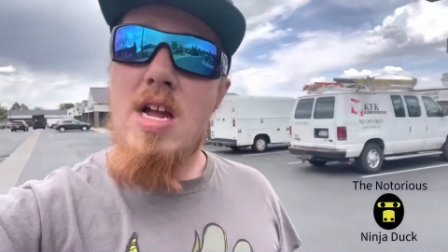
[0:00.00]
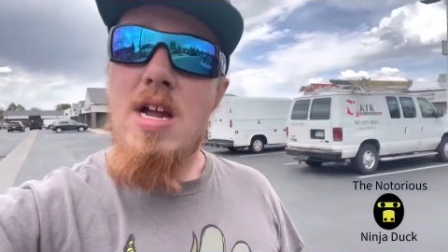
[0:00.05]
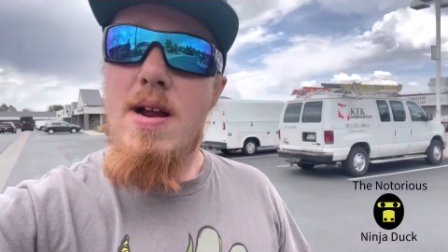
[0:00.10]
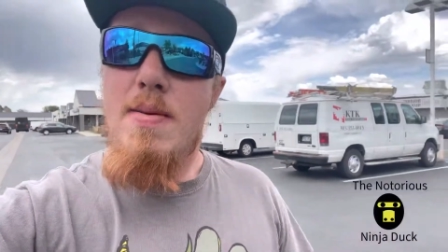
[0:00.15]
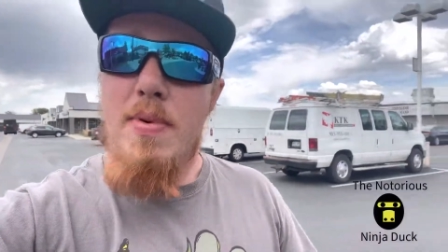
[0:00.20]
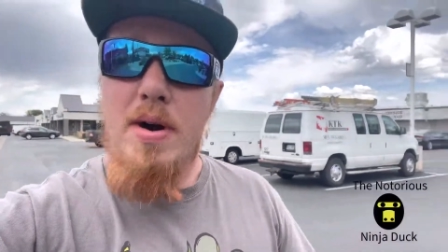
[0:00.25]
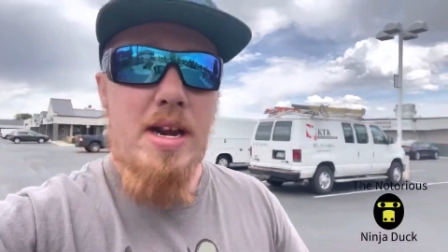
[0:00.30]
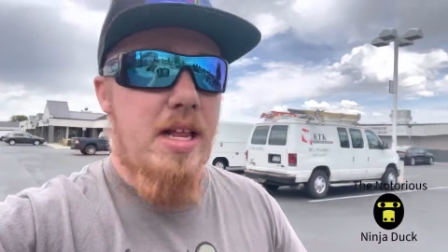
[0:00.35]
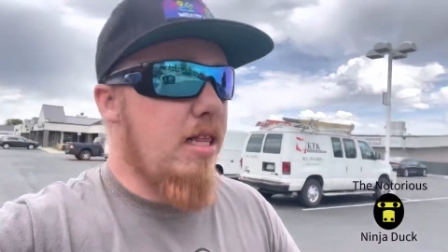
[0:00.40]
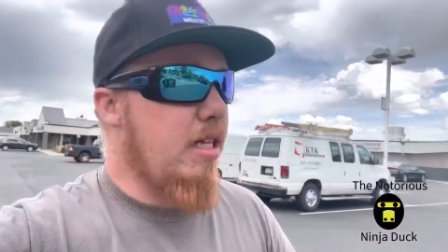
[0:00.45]

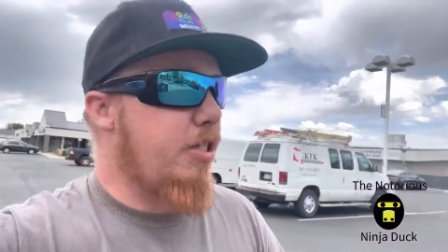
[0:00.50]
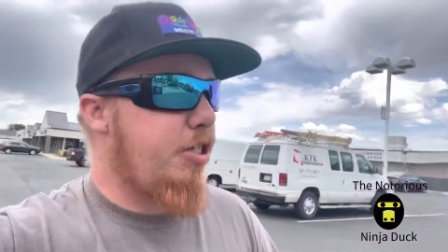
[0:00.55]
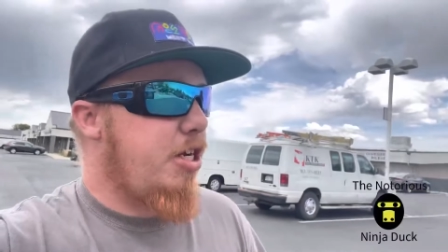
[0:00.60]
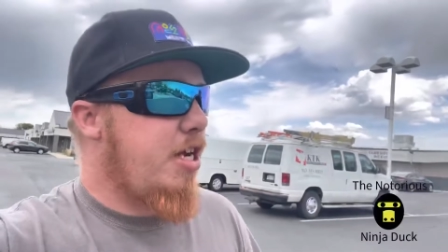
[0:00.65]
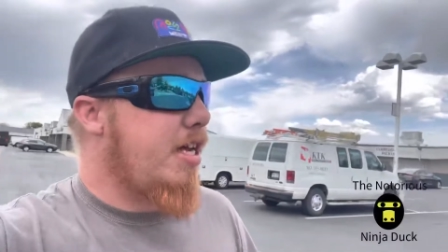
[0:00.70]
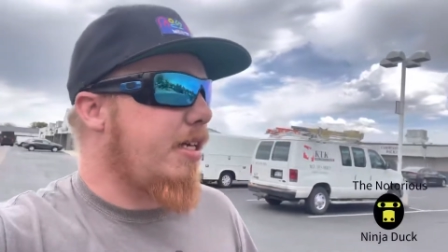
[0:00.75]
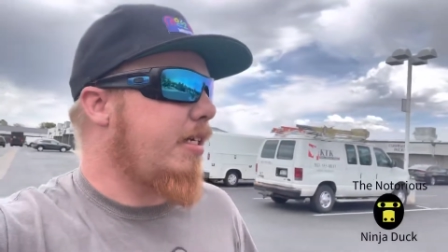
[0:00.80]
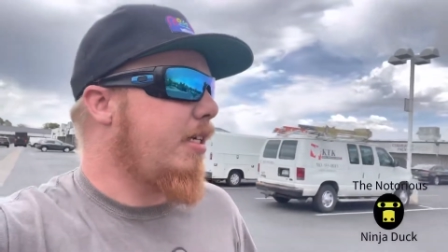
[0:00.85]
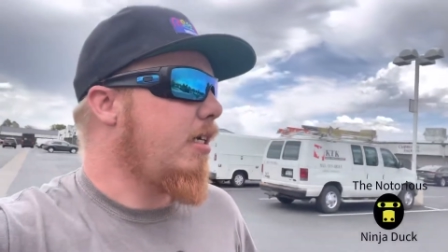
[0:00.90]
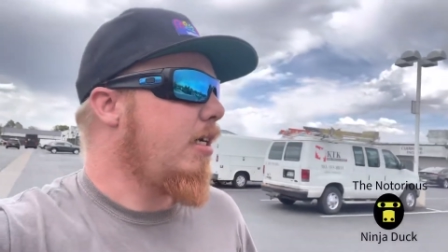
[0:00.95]
pretty
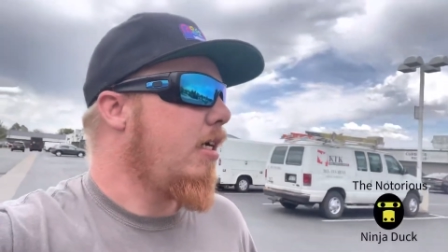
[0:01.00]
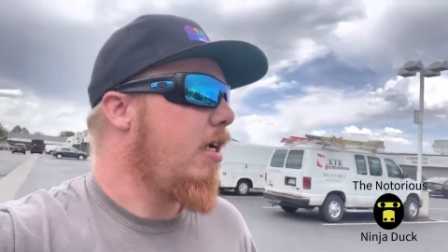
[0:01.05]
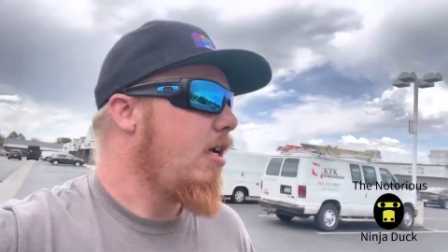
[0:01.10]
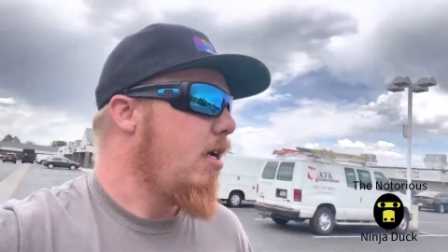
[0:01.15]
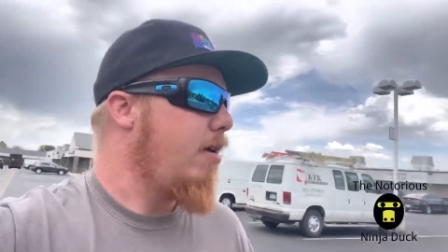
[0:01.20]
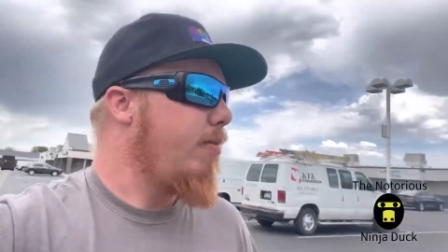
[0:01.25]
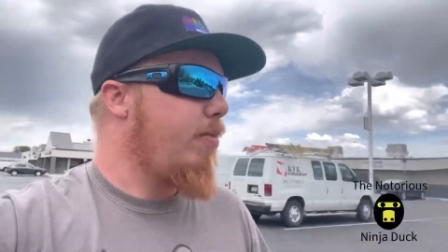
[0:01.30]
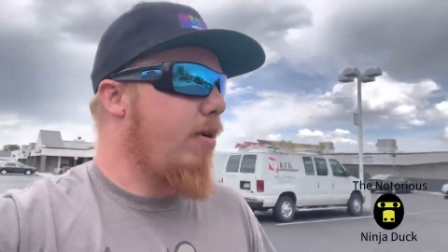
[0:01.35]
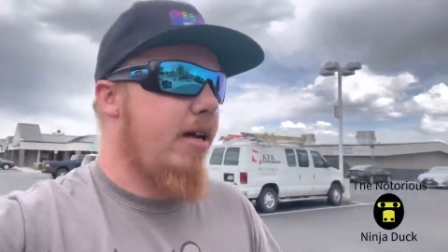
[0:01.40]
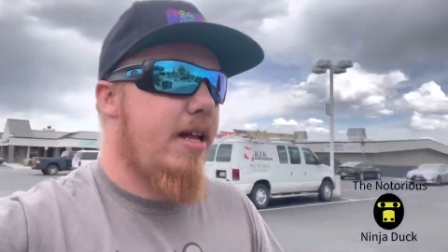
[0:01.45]
legit,
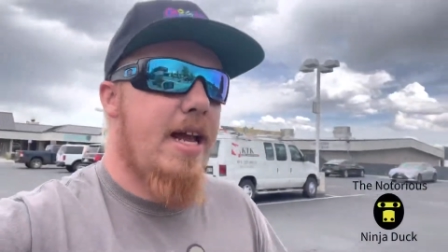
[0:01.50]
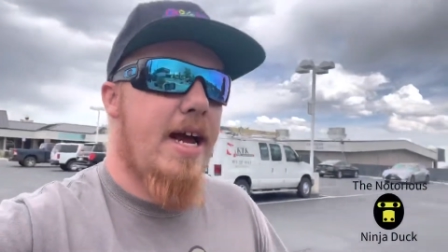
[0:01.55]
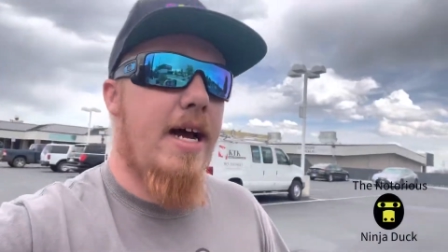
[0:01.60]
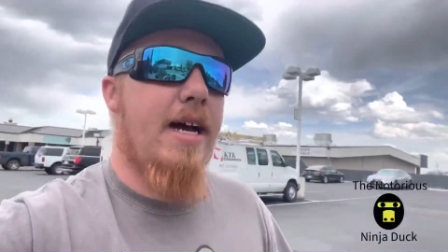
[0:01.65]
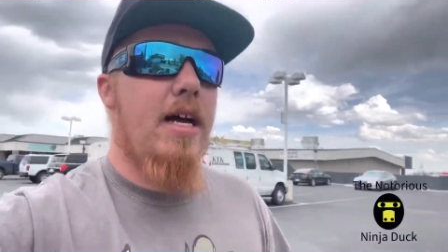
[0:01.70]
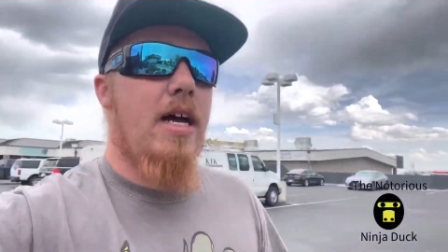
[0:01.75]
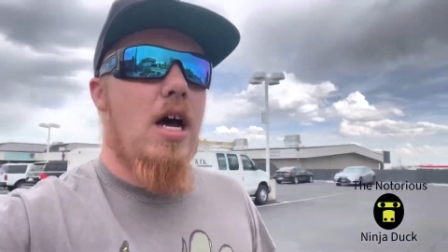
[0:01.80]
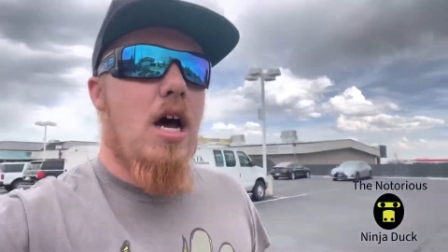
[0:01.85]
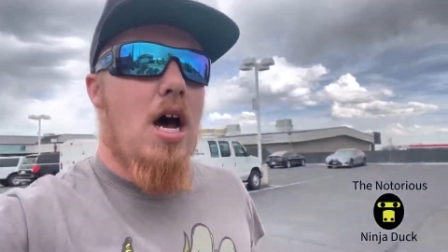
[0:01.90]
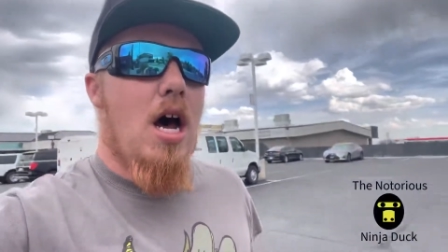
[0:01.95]
but yeah,
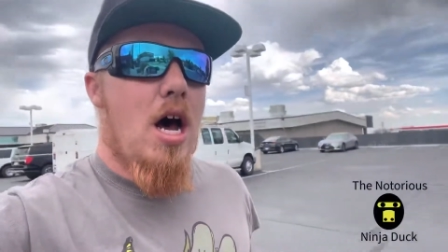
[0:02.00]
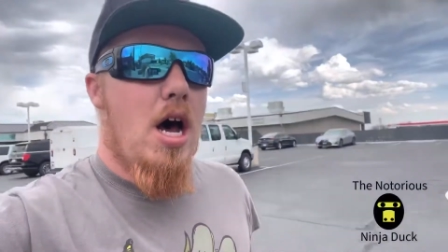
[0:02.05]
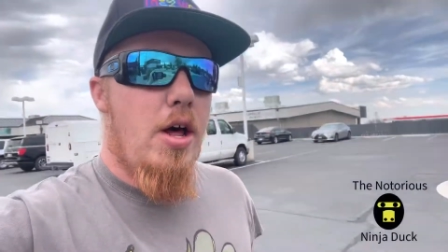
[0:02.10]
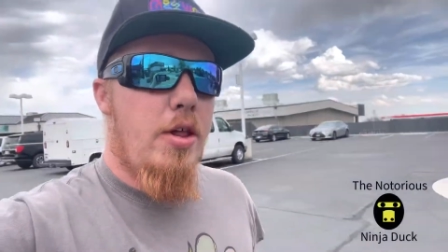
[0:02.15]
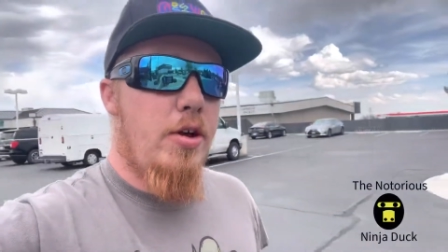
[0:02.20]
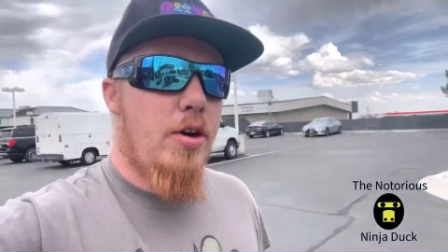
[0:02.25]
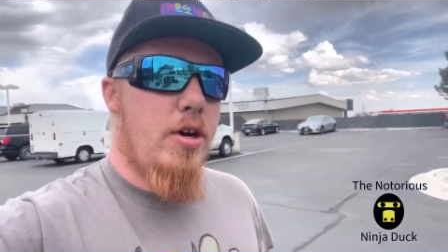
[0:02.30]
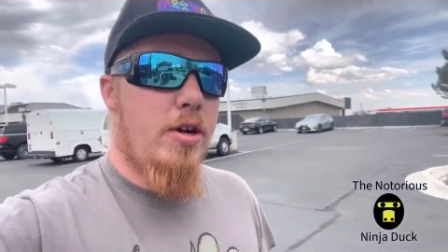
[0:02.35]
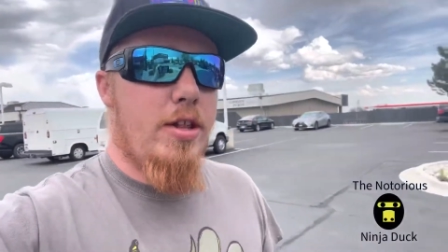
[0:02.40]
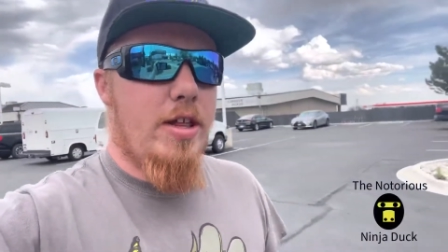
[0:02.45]

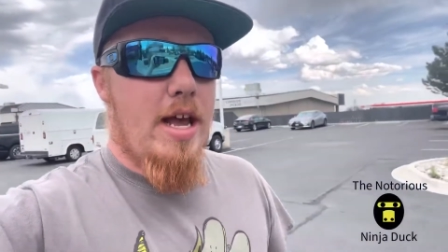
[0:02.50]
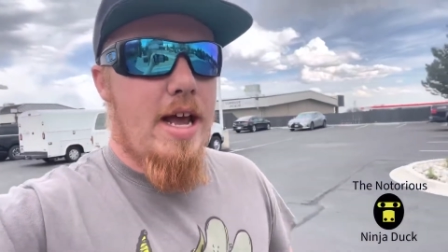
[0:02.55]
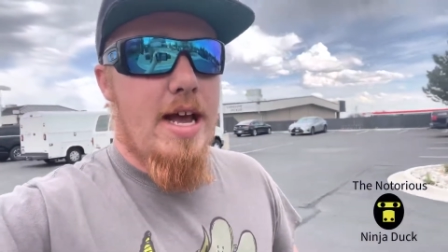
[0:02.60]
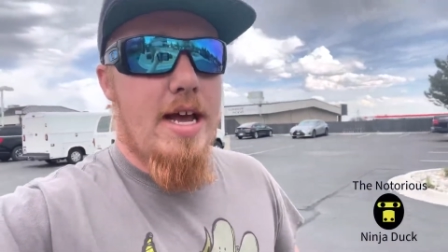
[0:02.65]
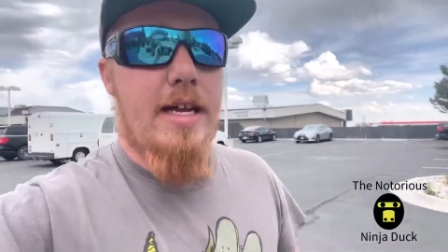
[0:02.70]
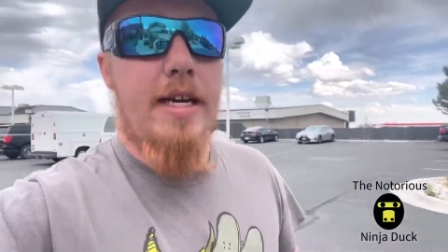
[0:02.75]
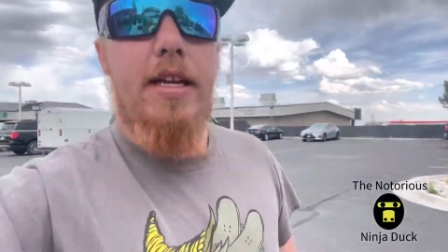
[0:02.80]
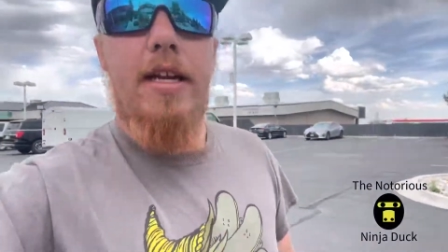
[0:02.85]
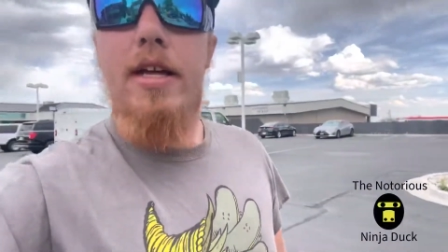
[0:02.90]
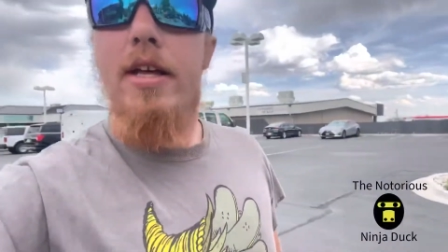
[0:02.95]
other
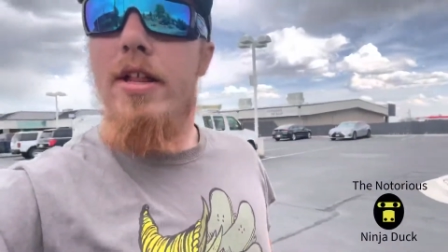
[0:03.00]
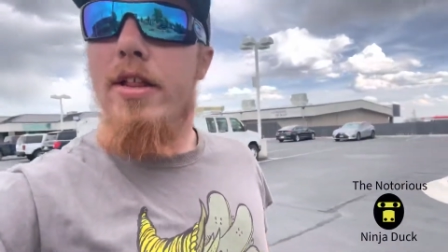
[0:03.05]
than